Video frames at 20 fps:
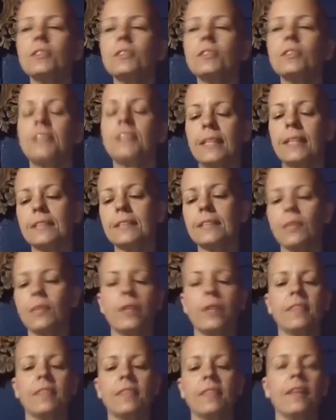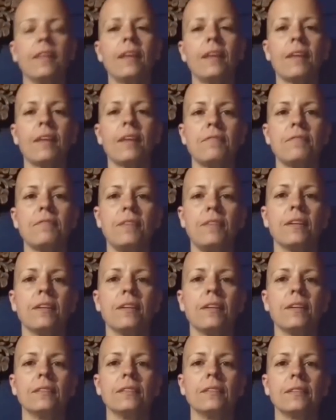things that we think and
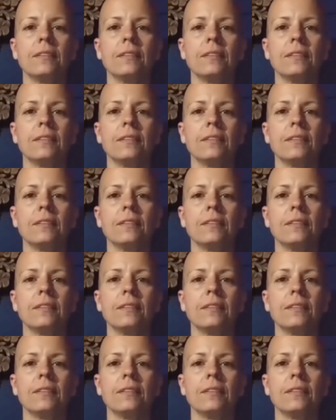feel